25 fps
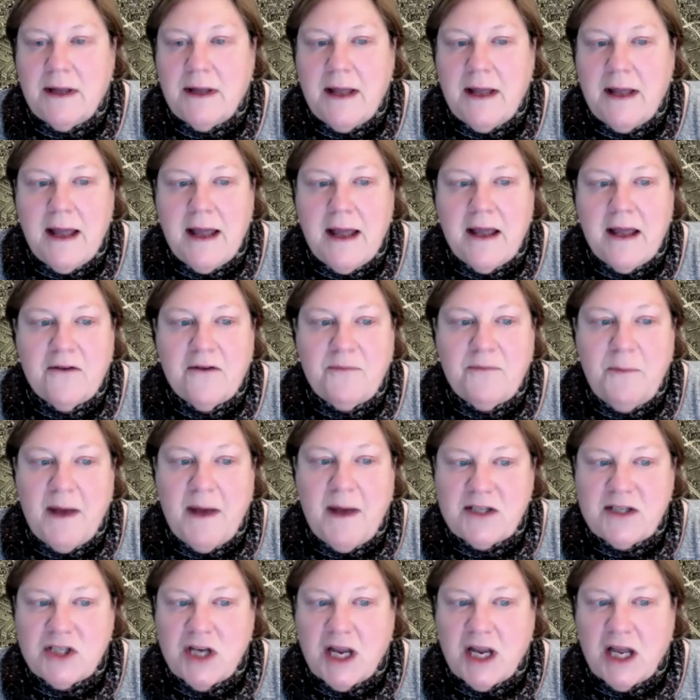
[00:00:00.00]
If by
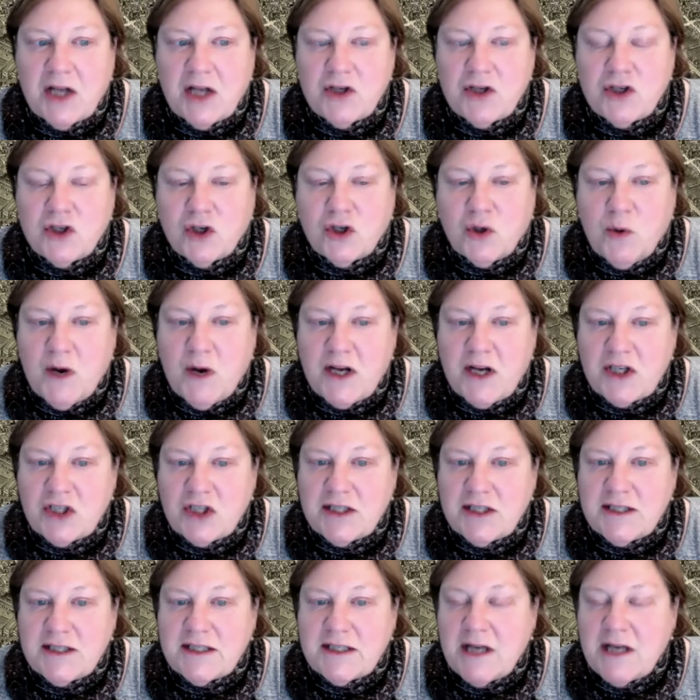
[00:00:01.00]
chance your
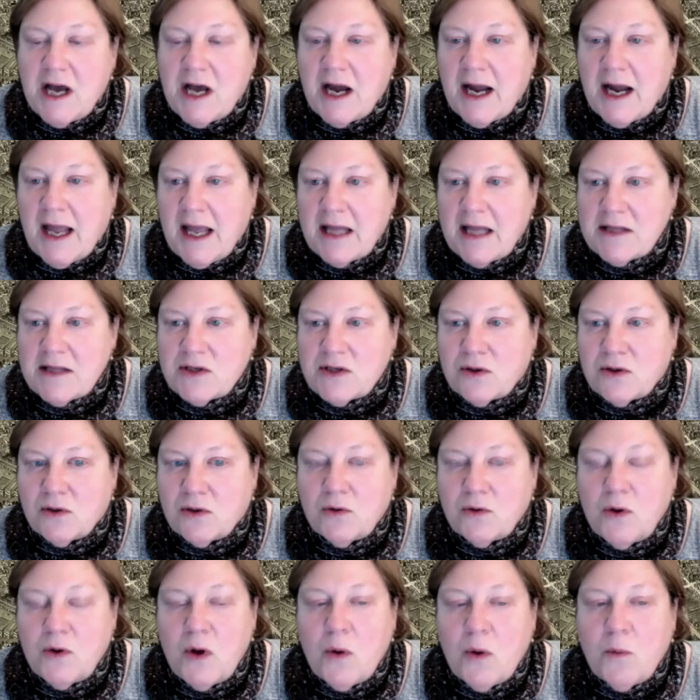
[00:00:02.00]
question's not
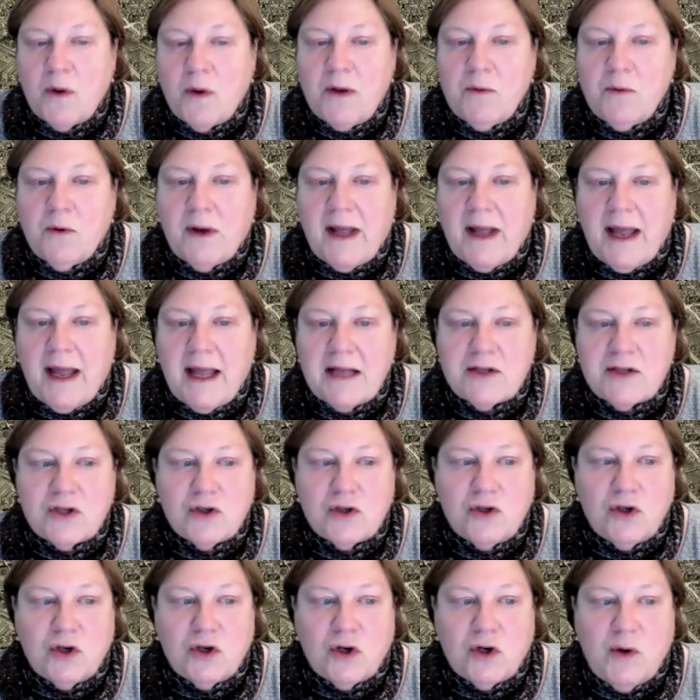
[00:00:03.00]
answered, we will answer
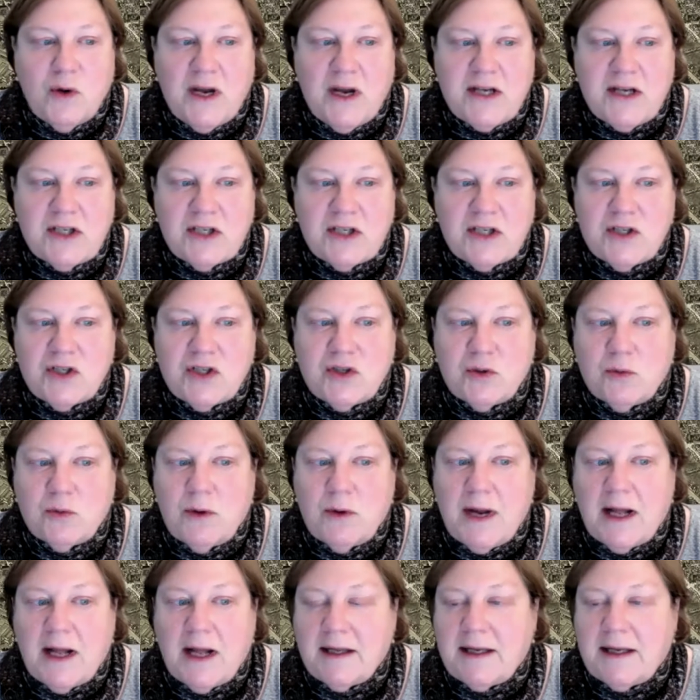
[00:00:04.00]
your questions
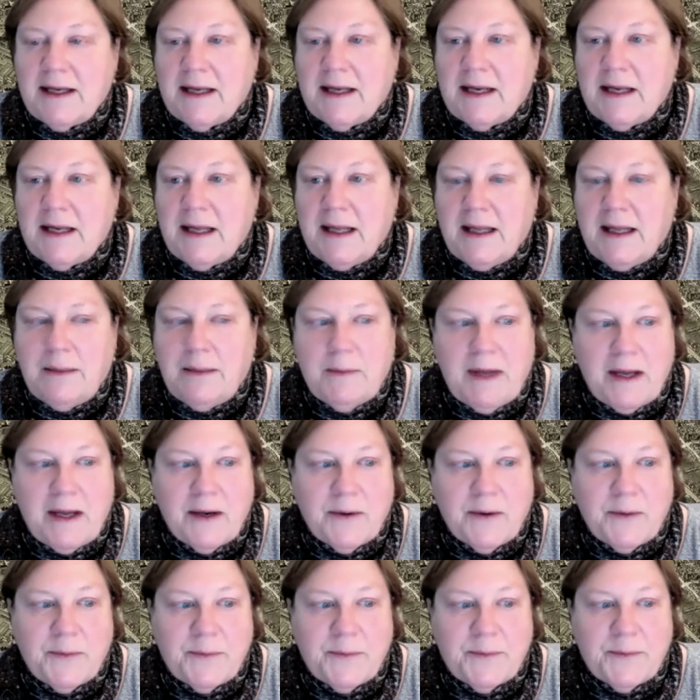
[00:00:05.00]
directly in an
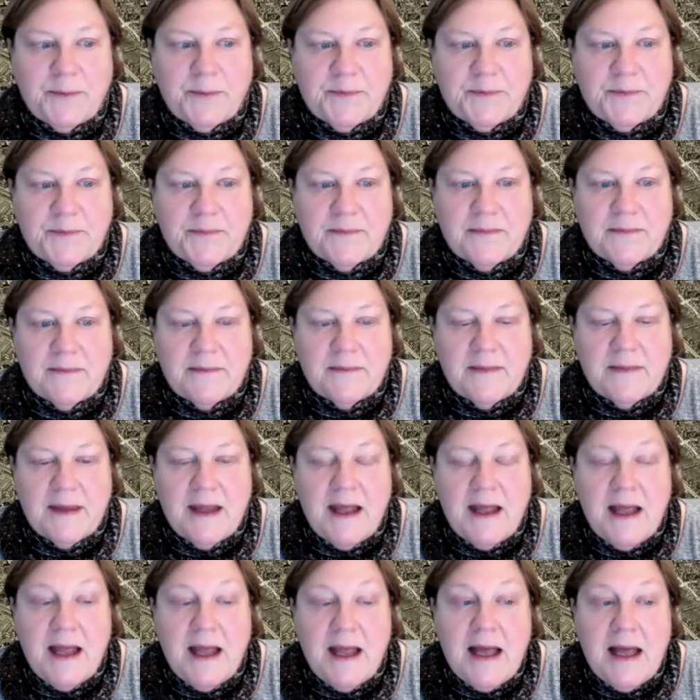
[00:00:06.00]
email.
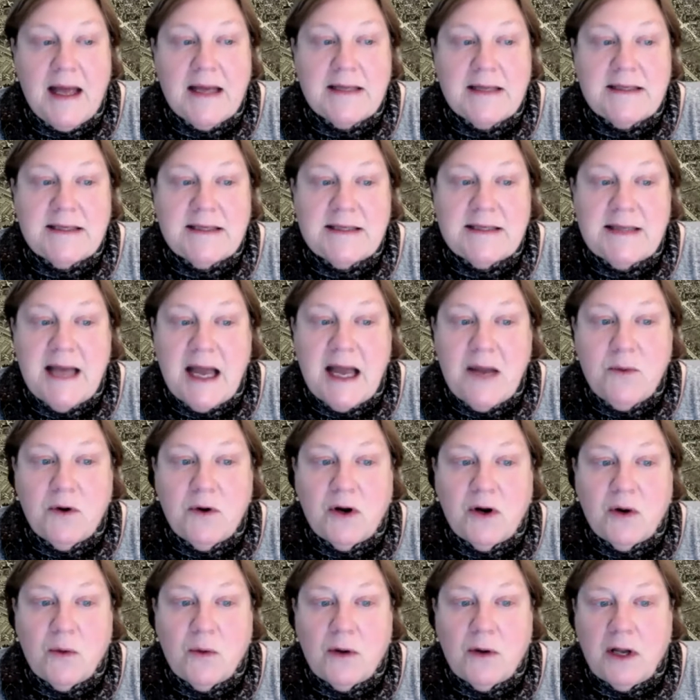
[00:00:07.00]
Today, we're
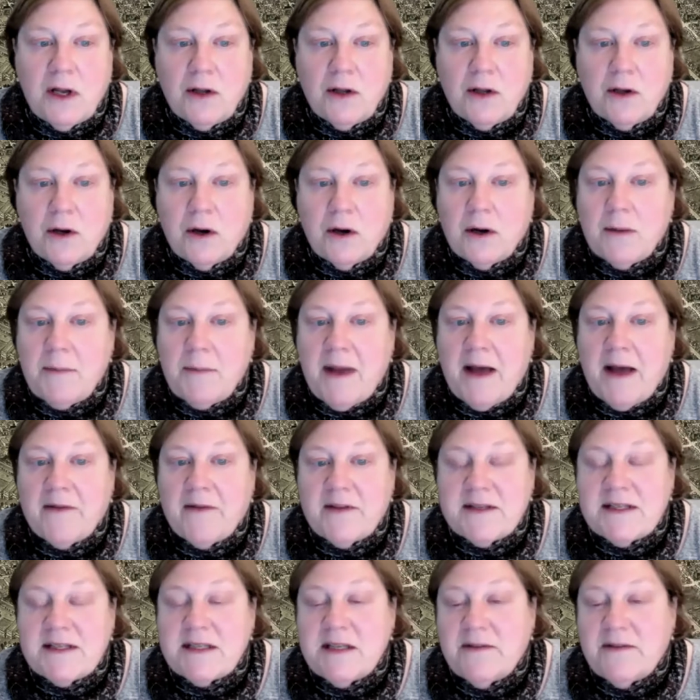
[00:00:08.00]
going to learn about the
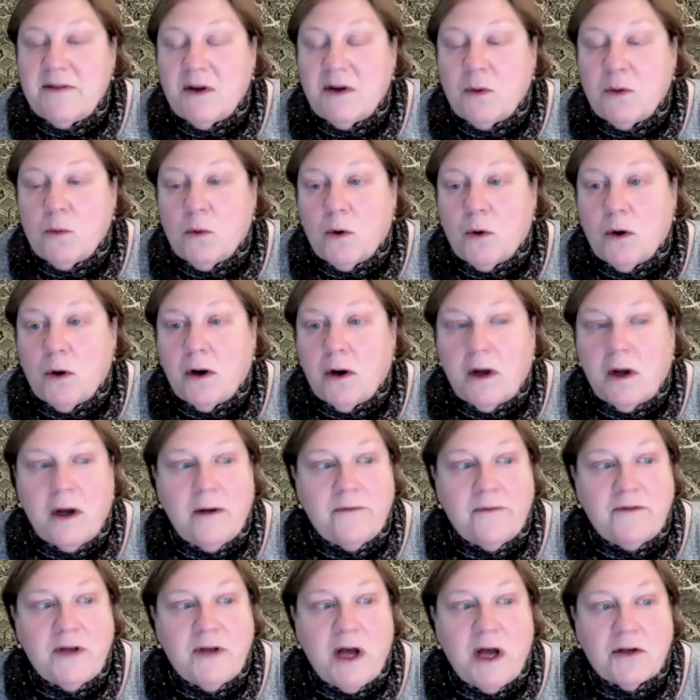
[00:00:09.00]
civic work
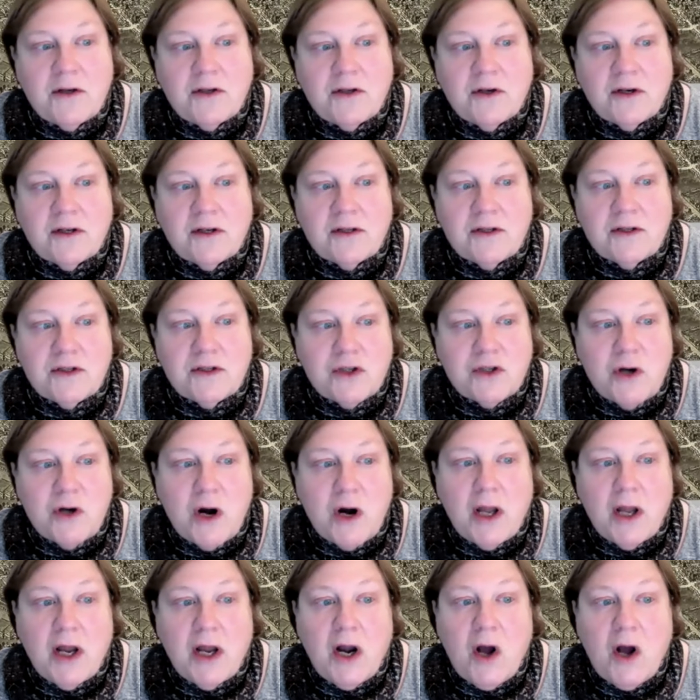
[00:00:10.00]
of Dr.
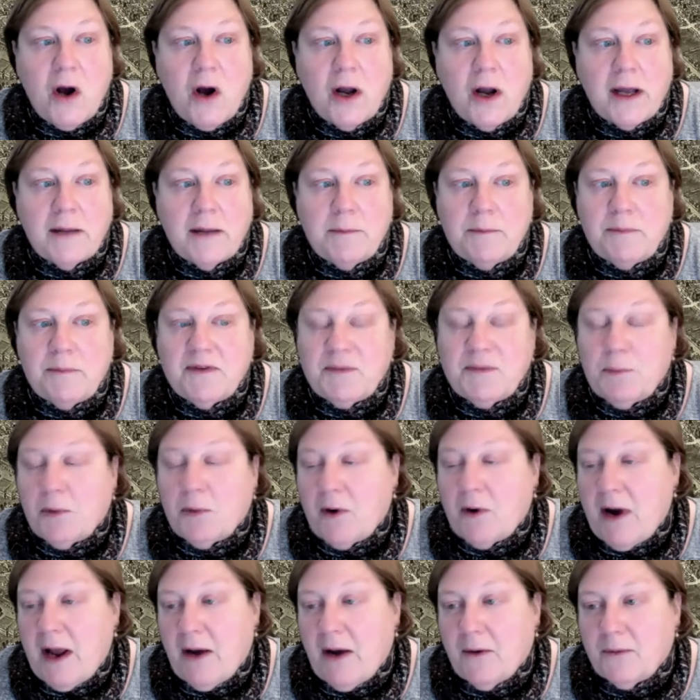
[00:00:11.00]
Charlotte Hawkins
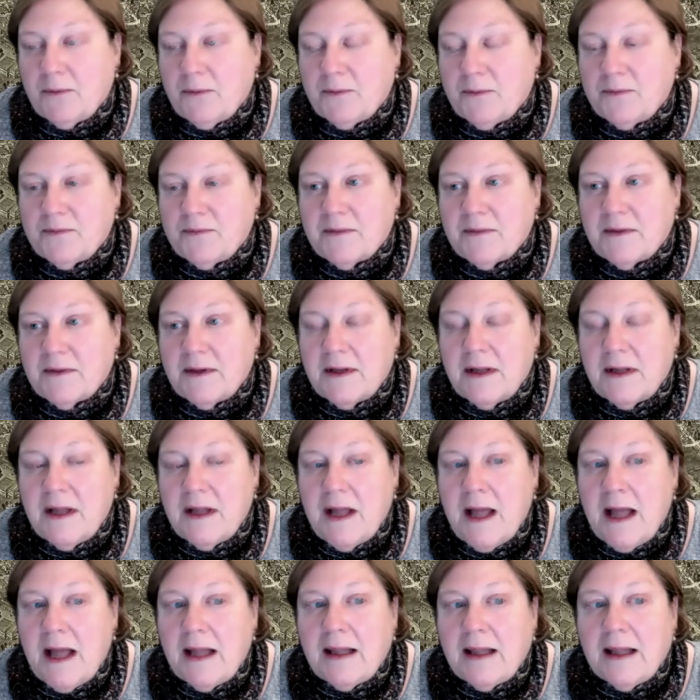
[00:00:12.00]
Brown.
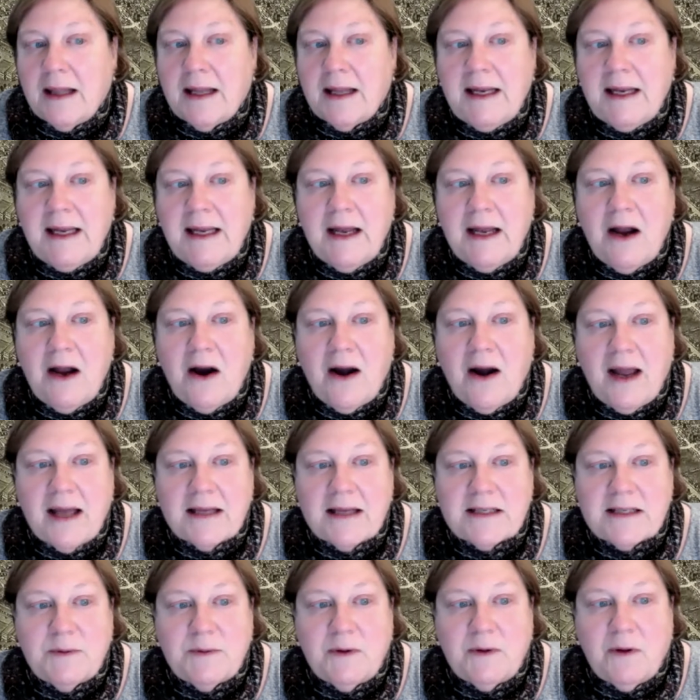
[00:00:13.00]
Leading our
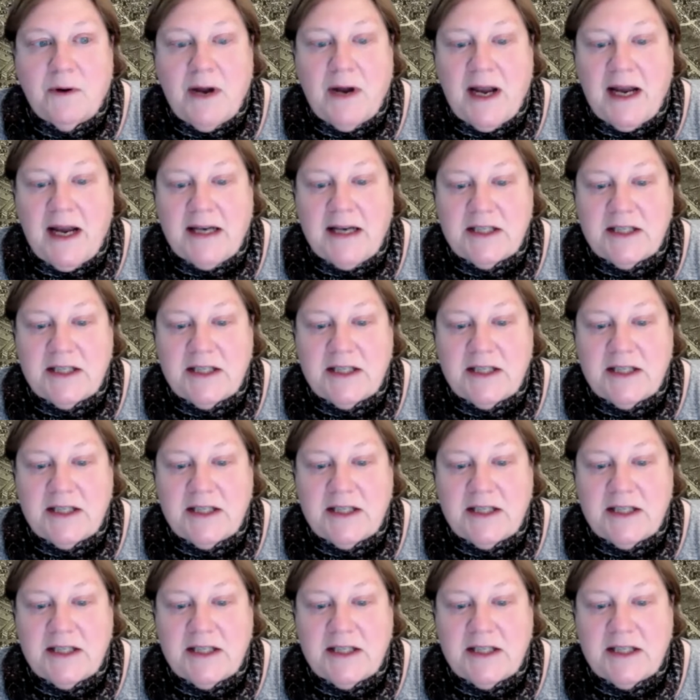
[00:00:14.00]
exploration